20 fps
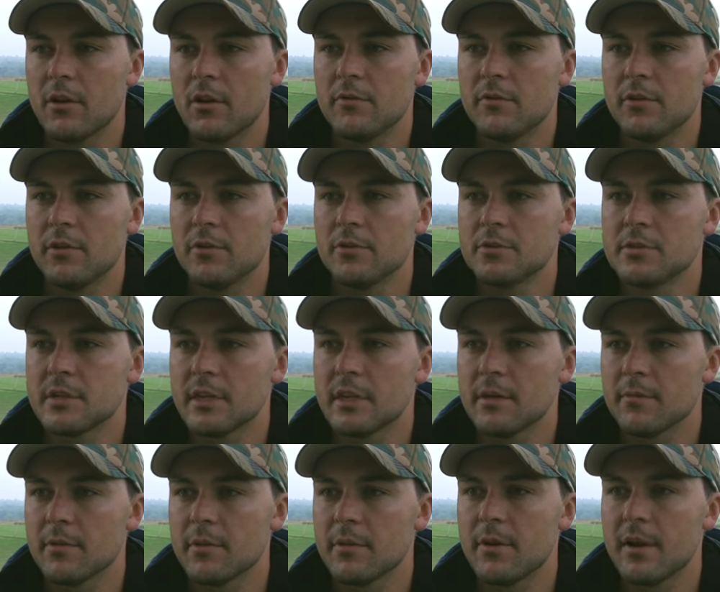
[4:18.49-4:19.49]
overusing
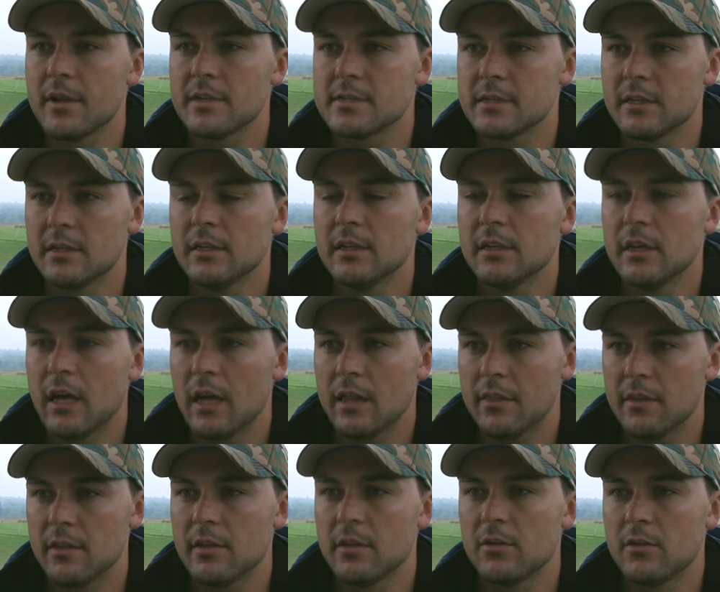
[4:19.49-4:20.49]
him in the race, I
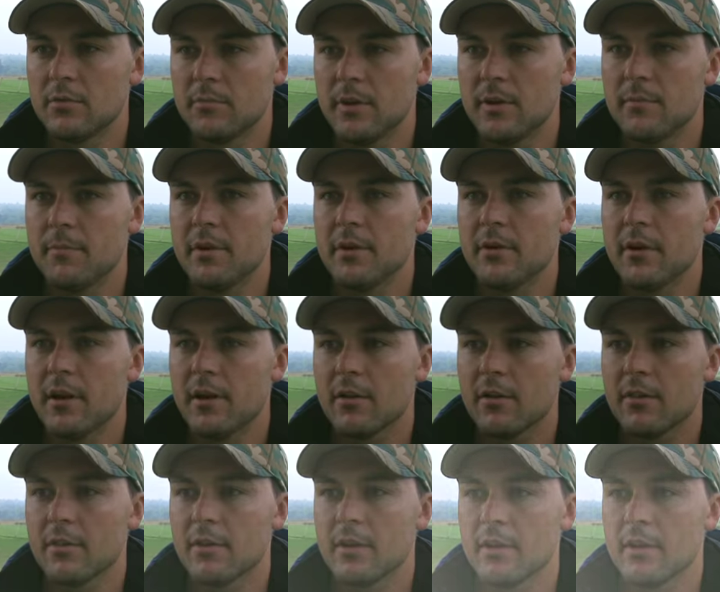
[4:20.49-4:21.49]
think he could be a big runner on the